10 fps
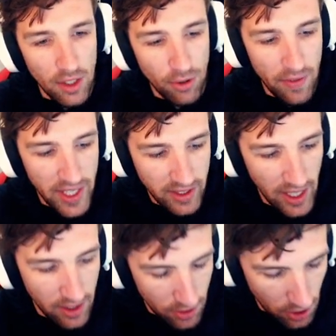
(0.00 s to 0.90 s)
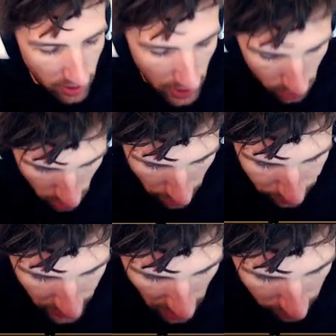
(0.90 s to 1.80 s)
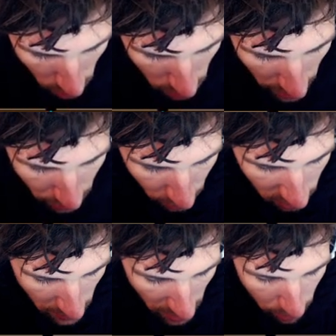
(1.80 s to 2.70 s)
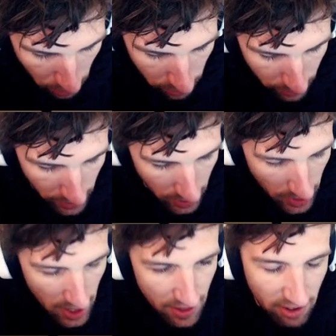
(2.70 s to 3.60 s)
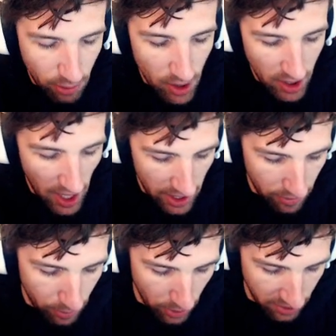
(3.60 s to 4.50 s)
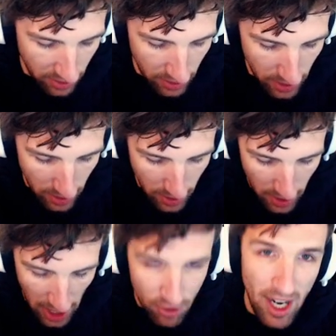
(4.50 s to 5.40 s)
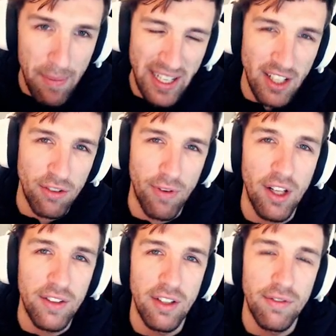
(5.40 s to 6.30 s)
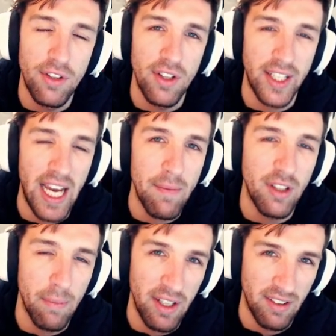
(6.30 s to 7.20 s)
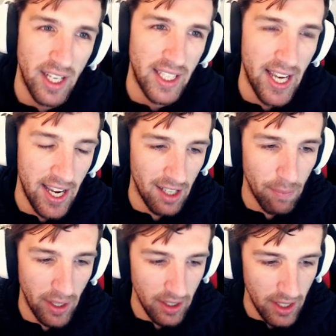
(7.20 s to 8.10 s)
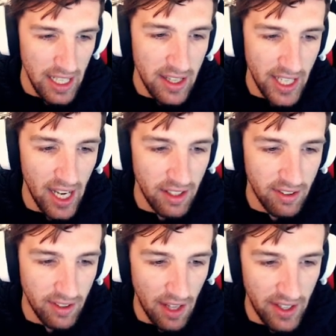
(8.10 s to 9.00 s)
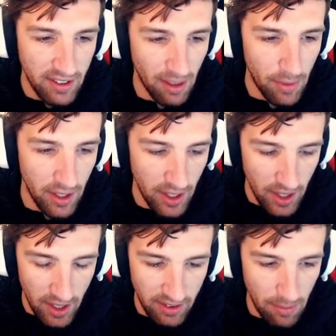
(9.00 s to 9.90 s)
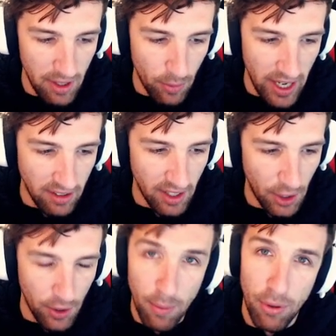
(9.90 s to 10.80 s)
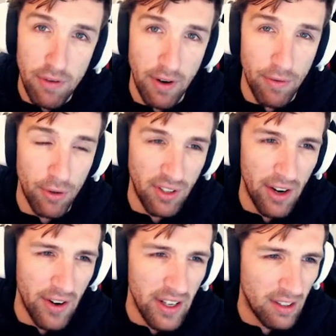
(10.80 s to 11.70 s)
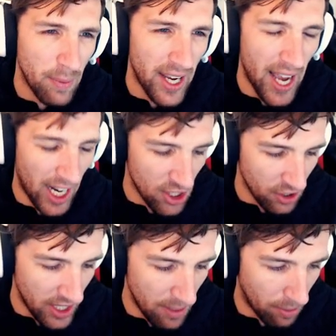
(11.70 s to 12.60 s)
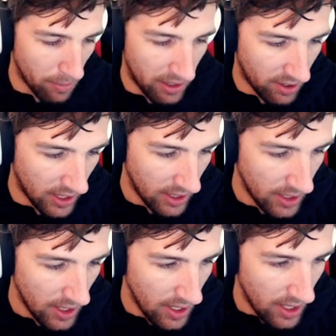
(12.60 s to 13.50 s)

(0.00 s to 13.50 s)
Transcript: So I think that sh that should hopefully cover all my thoughts about improvement. This one kind of wasn't. I try and make these relative to the game as the best I can, but in the end, I think some of some of the ways that you're going to improve over Runeterra is by actually implementing